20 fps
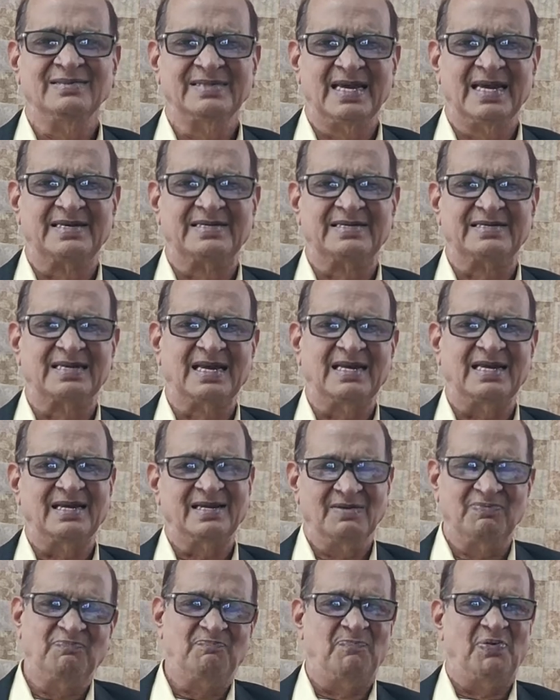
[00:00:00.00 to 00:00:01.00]
that uh,
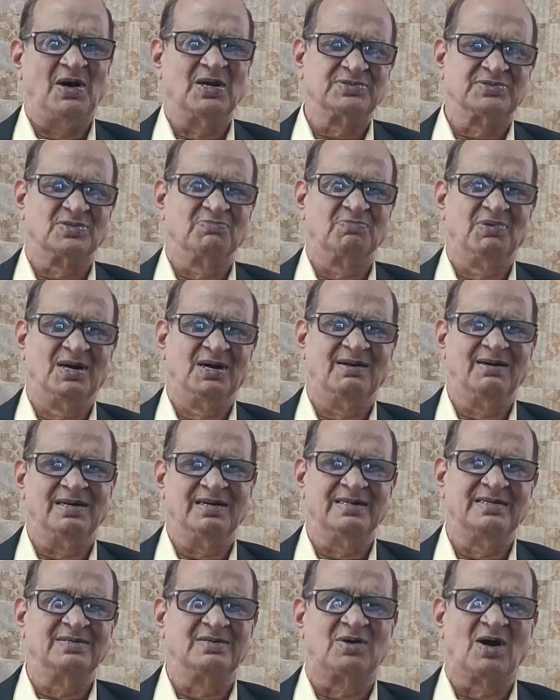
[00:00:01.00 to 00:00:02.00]
if possible
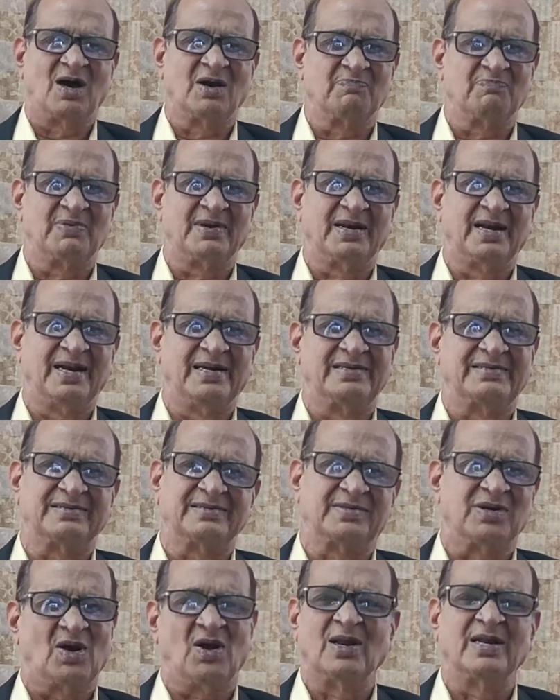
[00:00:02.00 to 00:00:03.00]

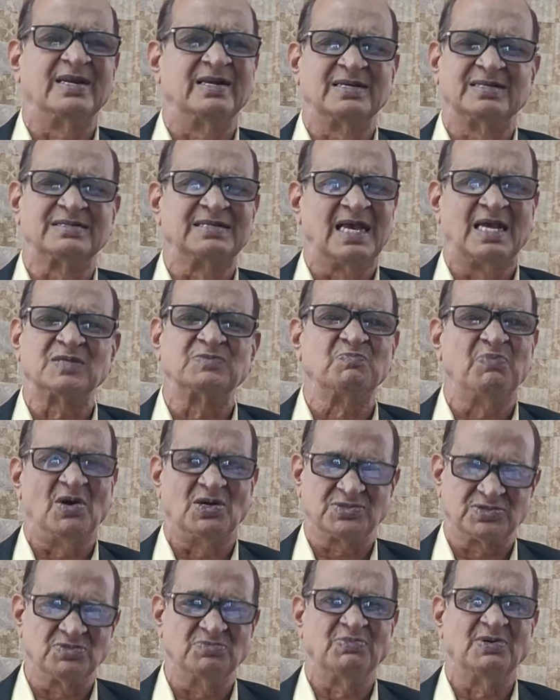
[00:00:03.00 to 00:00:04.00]
incorporate drawings as
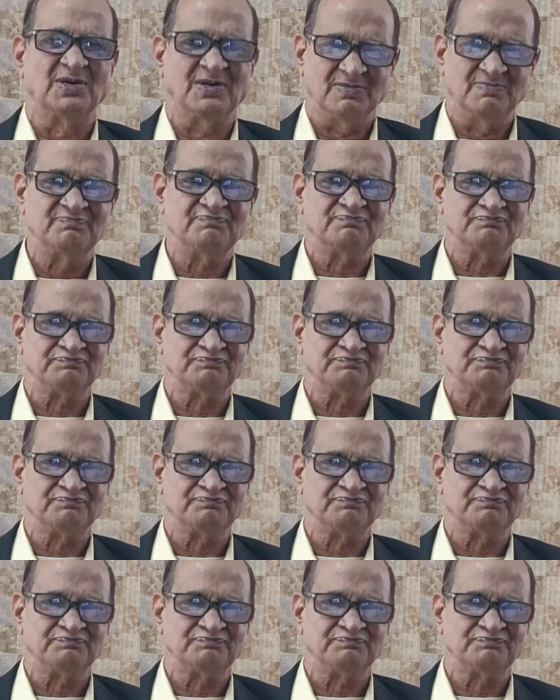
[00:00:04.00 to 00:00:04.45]
possible